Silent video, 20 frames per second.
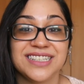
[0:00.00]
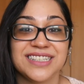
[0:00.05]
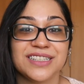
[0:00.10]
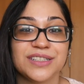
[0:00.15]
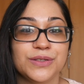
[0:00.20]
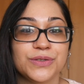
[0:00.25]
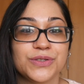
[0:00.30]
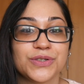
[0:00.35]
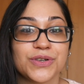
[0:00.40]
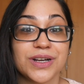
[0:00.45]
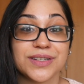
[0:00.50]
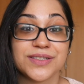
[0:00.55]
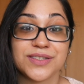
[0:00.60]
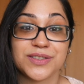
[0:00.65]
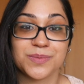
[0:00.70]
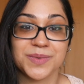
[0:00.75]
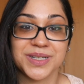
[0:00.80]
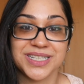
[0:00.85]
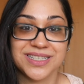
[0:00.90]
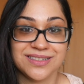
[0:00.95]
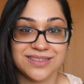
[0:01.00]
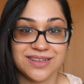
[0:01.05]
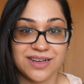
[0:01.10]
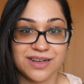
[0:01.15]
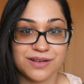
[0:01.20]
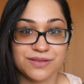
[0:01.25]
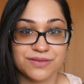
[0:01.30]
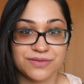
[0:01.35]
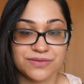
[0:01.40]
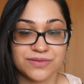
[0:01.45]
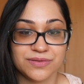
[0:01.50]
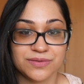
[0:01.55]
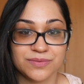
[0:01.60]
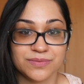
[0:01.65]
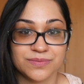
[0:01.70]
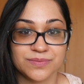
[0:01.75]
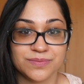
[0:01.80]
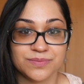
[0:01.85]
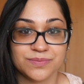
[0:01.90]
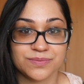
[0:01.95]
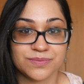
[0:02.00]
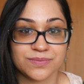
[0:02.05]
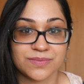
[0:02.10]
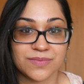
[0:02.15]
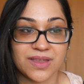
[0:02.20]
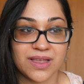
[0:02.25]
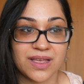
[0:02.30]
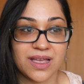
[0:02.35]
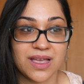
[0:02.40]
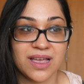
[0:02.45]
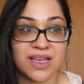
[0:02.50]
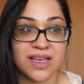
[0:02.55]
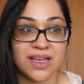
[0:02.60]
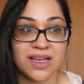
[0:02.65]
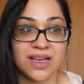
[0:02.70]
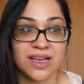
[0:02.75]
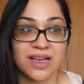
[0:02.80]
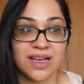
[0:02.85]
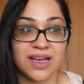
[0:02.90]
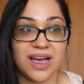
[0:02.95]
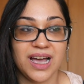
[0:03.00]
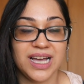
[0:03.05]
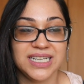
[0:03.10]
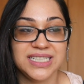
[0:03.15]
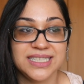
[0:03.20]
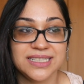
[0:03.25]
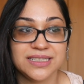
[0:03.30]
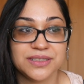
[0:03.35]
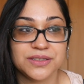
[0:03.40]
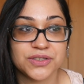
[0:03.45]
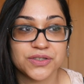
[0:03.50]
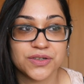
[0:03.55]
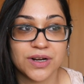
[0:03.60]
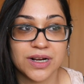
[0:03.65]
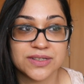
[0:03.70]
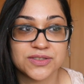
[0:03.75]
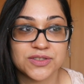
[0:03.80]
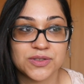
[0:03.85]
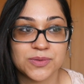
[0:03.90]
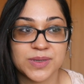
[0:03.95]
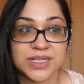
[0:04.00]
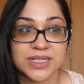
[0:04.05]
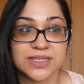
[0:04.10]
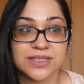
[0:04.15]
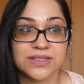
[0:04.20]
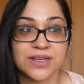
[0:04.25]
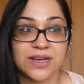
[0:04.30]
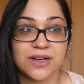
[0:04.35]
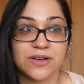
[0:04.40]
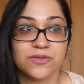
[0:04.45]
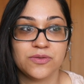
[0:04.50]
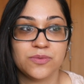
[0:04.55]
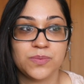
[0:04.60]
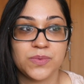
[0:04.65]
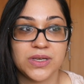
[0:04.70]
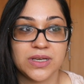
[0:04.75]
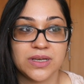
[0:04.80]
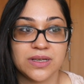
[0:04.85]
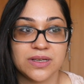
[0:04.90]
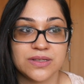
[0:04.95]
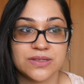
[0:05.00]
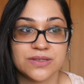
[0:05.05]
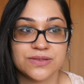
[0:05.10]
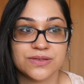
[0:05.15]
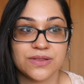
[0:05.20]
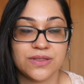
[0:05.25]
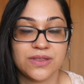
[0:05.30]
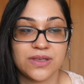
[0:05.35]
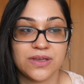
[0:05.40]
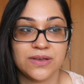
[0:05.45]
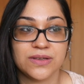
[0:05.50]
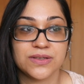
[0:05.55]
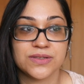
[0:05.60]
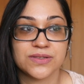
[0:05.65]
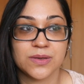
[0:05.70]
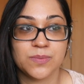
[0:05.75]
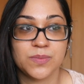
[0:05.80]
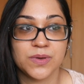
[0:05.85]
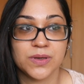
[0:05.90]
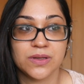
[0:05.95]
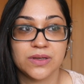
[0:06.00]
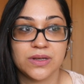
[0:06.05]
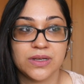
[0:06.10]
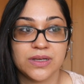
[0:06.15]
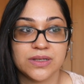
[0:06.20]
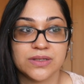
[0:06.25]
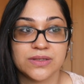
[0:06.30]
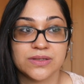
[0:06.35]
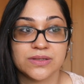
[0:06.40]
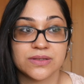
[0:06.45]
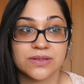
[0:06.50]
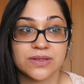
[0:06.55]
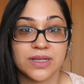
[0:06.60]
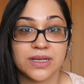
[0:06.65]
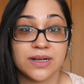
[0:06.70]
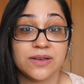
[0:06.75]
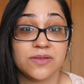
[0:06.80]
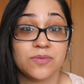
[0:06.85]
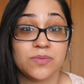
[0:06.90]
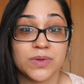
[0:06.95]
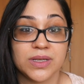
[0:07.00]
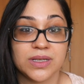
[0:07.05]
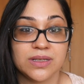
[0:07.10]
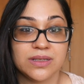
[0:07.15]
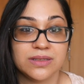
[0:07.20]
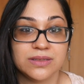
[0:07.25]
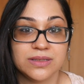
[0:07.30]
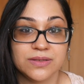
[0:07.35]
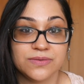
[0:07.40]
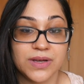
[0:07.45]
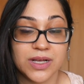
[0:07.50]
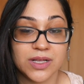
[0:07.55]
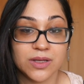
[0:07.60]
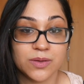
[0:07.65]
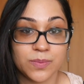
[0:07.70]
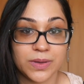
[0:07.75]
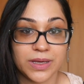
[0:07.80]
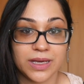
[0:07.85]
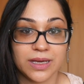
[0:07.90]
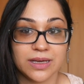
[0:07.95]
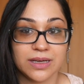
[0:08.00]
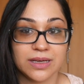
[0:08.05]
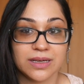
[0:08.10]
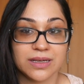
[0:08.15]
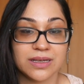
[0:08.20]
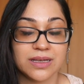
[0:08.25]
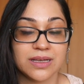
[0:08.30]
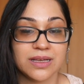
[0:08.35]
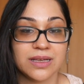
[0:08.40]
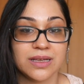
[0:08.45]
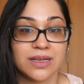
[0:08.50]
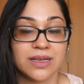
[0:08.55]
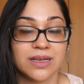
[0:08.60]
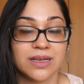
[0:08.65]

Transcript: I didn't trust myself. I didn't trust myself because these abilities that I've been developing